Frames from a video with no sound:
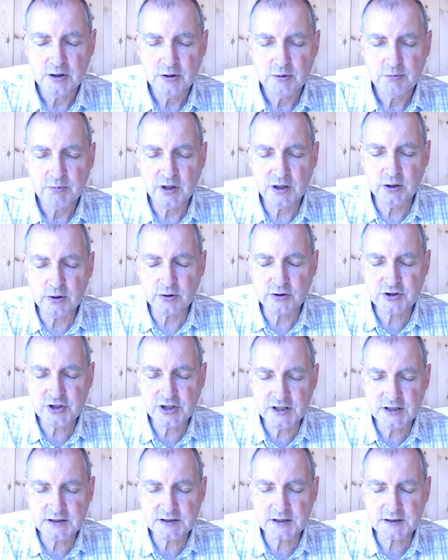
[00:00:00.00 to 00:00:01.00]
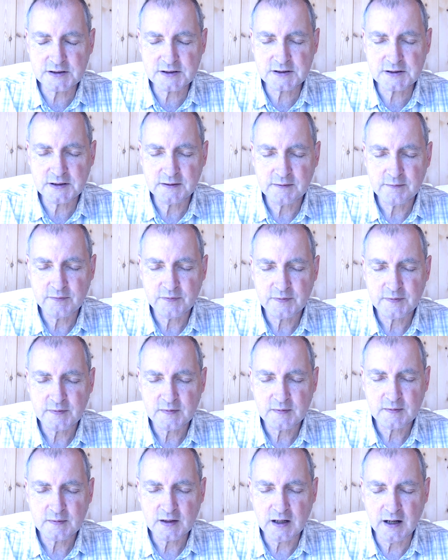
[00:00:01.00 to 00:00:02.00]
But Lord Jesus,
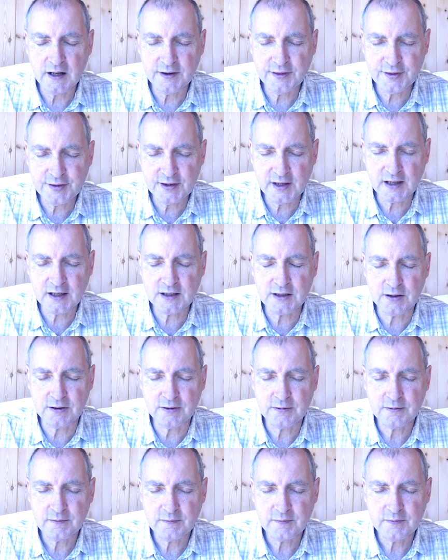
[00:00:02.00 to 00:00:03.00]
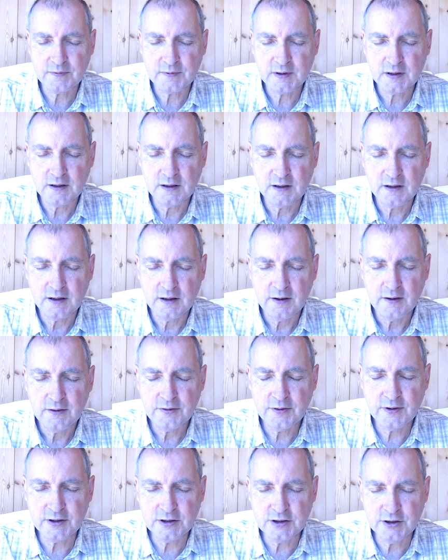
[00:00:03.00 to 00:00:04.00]
I thank you
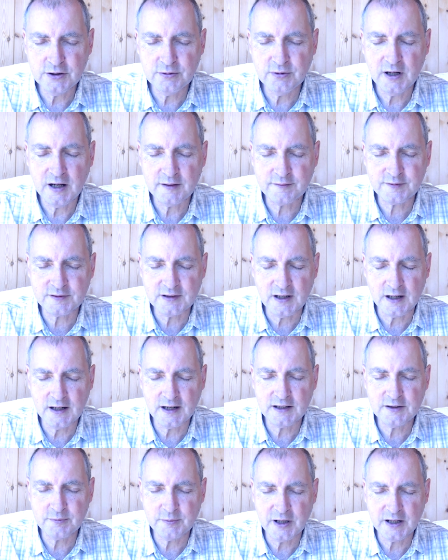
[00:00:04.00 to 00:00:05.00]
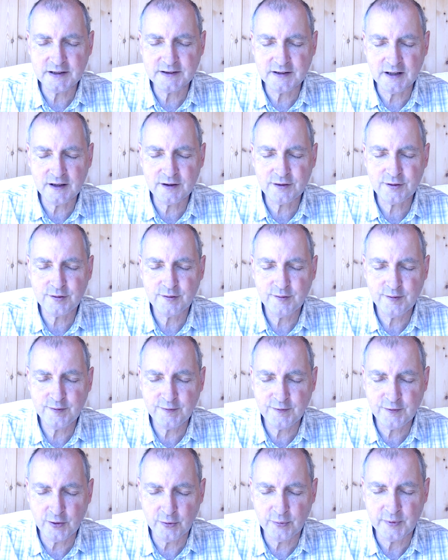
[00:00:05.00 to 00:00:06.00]
that you have died my death
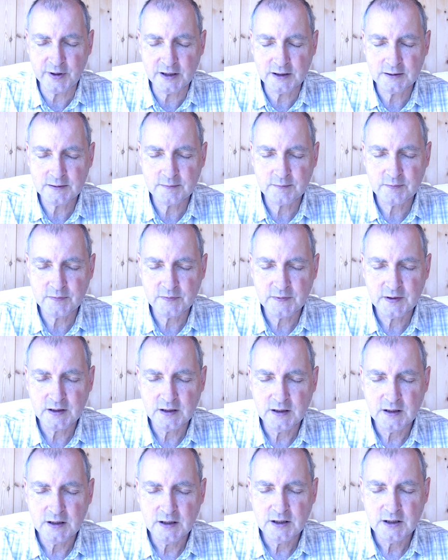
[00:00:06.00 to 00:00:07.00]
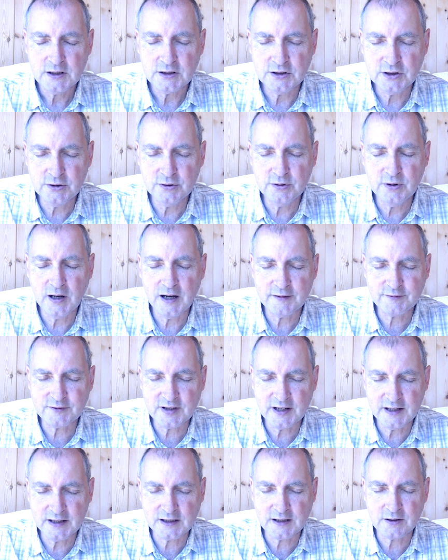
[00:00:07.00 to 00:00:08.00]
for me. You have
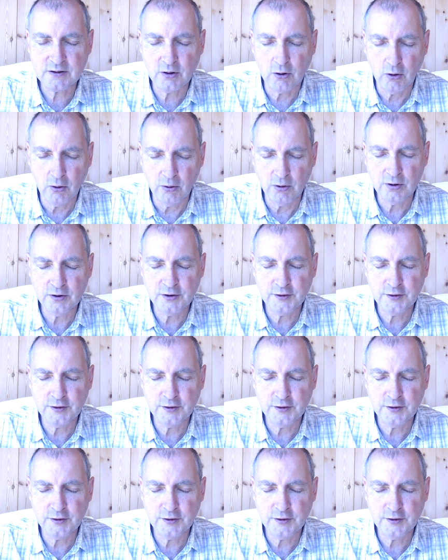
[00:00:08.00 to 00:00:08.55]
taken all